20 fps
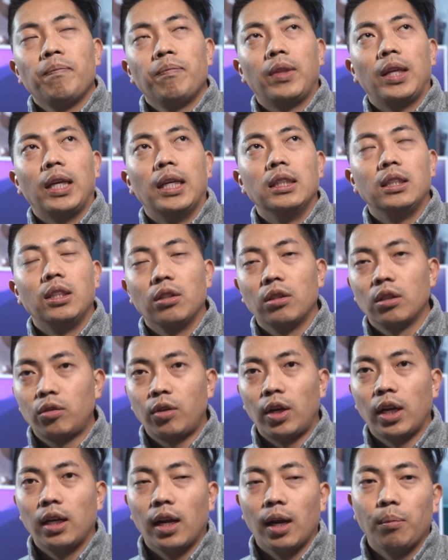the Zhiyun
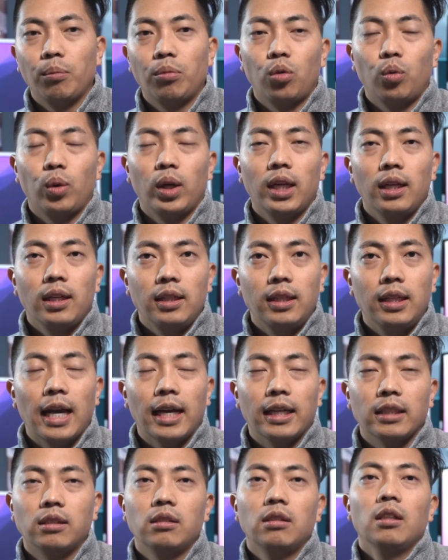Crane M3,
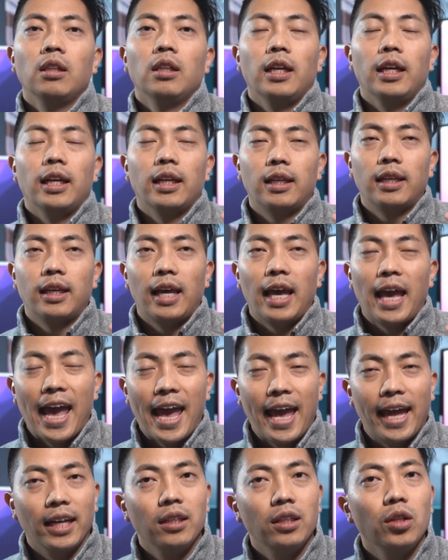yes, it
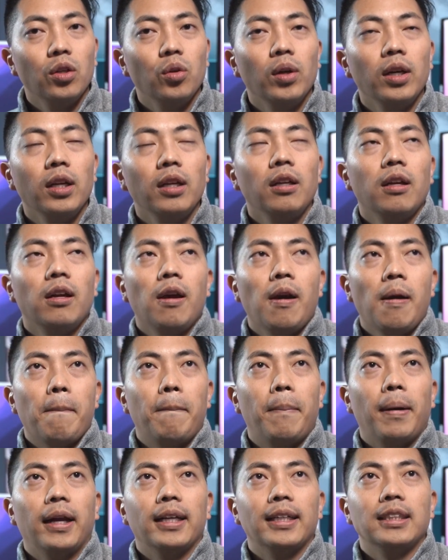can do it,
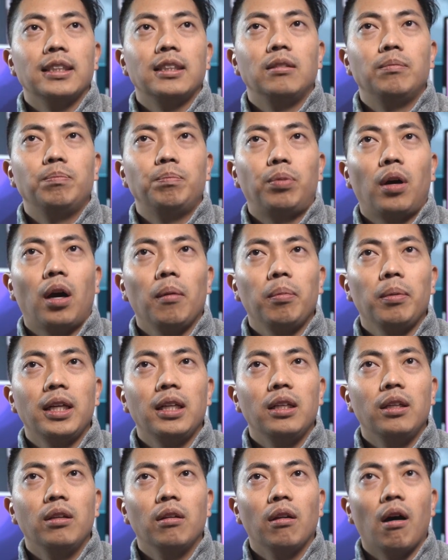but it's probably
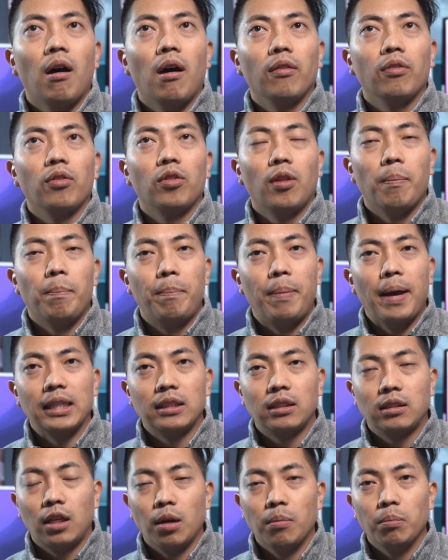not the
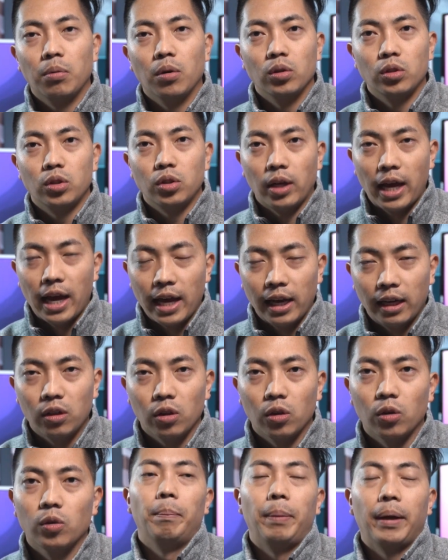best gimbal to
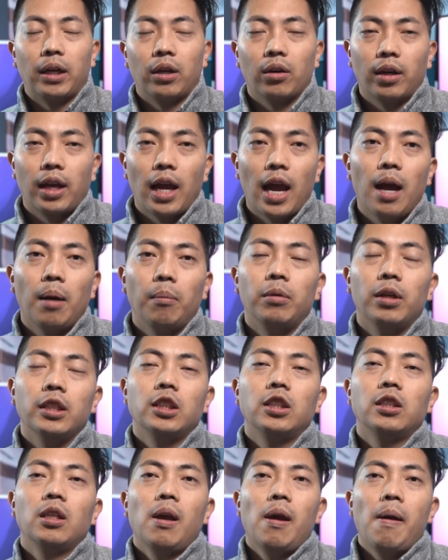handle bigger
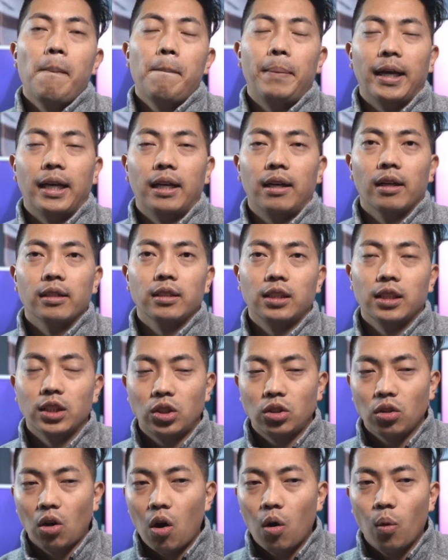cameras because
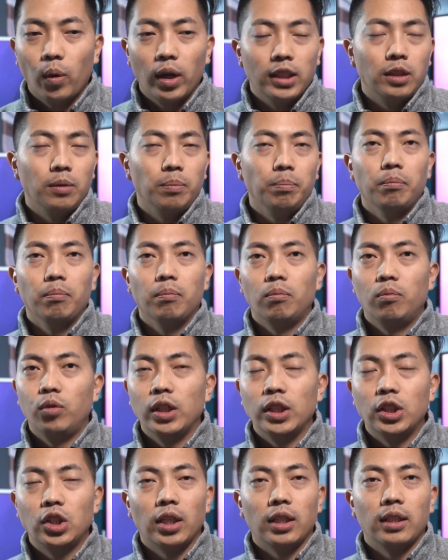it's always
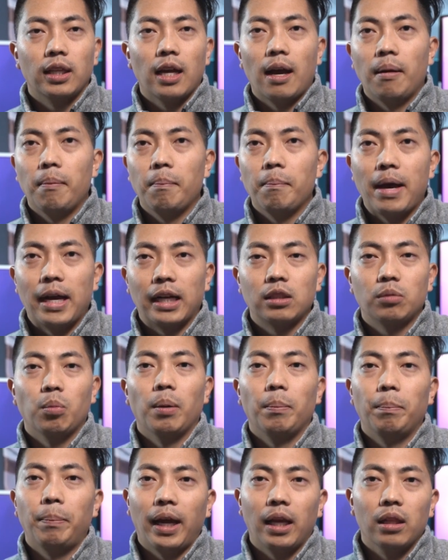reaching that
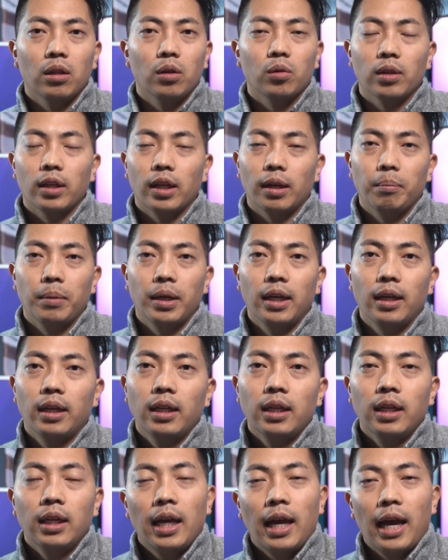maximum payload limit
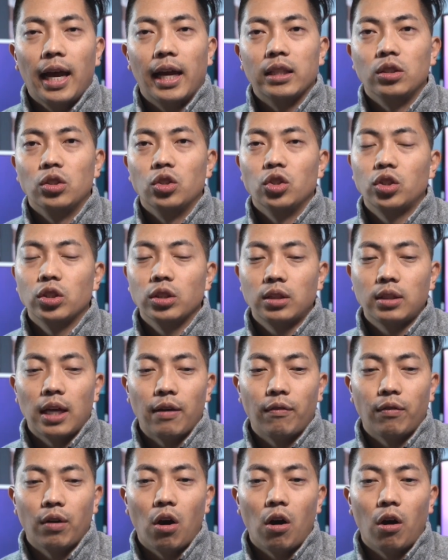and you just
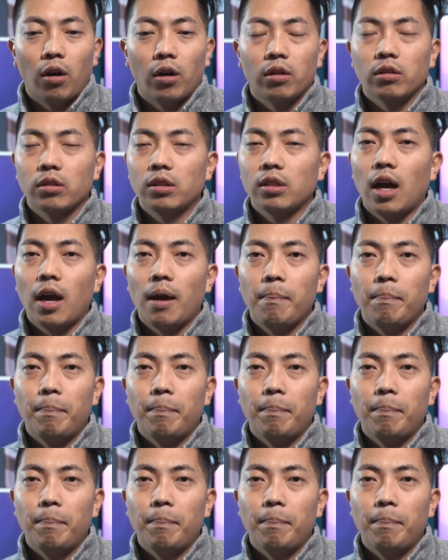have a harder time